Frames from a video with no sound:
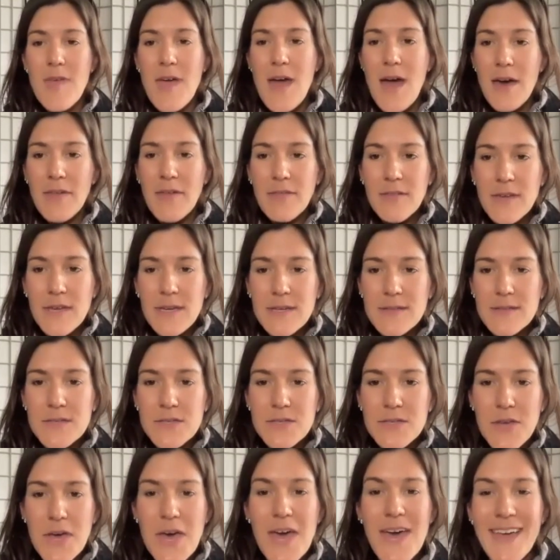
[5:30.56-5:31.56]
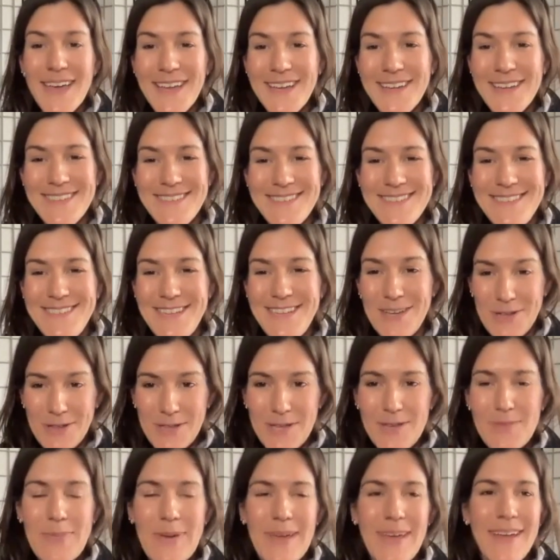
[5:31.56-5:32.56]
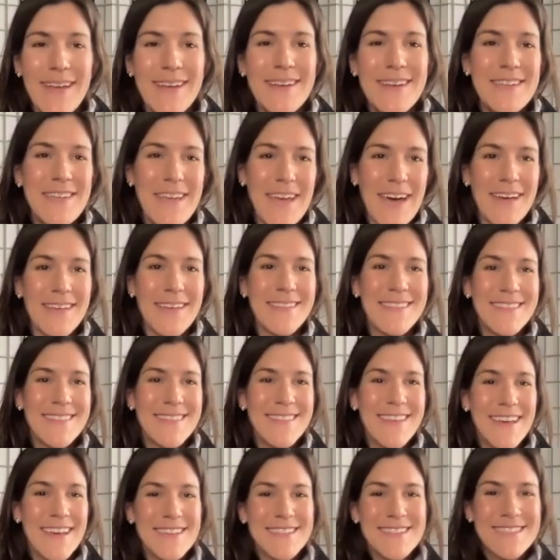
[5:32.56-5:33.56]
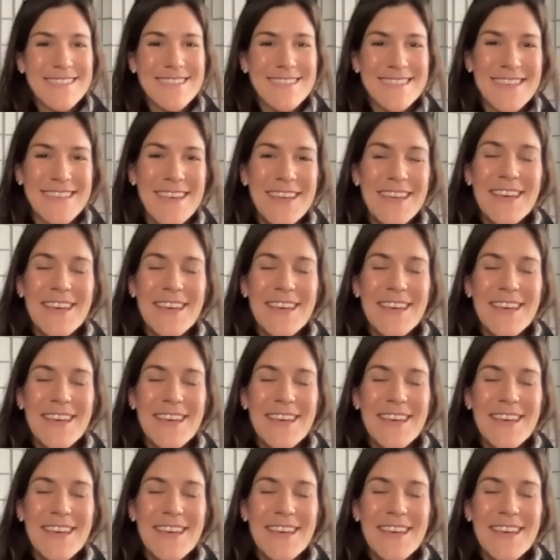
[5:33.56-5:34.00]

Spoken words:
athletes. Daily pain. Yeah, that's